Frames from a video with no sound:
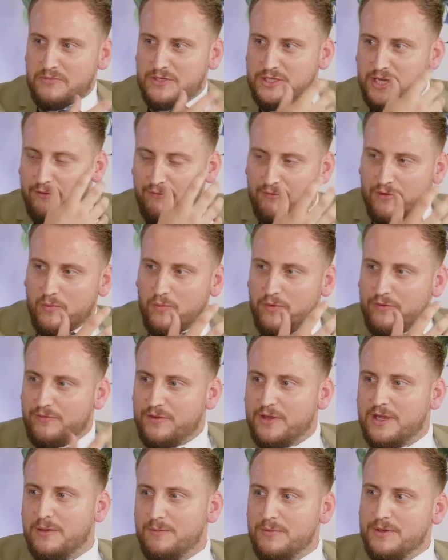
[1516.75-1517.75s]
different with
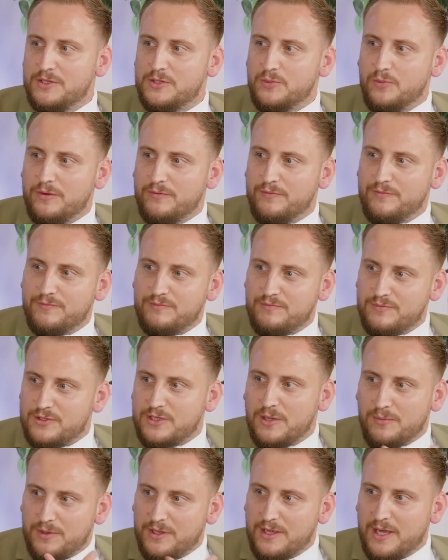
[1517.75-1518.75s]
the image with
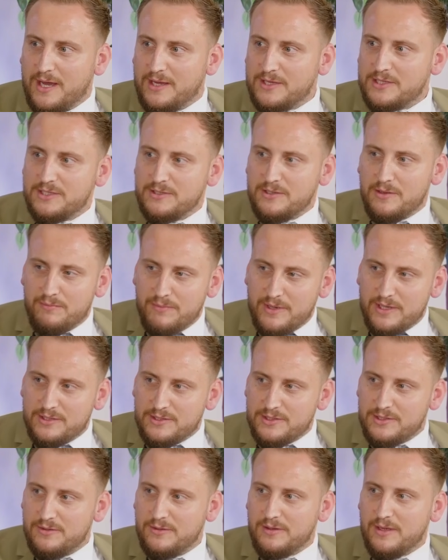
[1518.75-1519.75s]
some of the acts in the
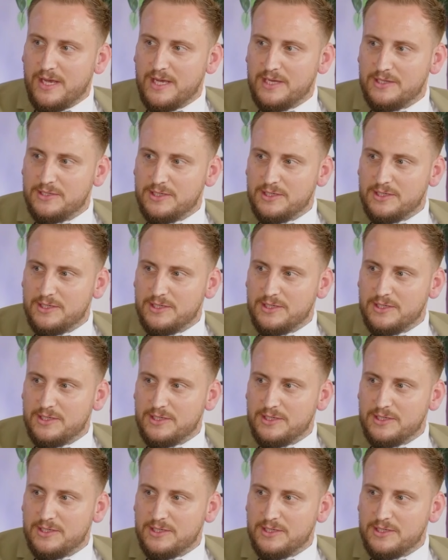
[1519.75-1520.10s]
mid. I think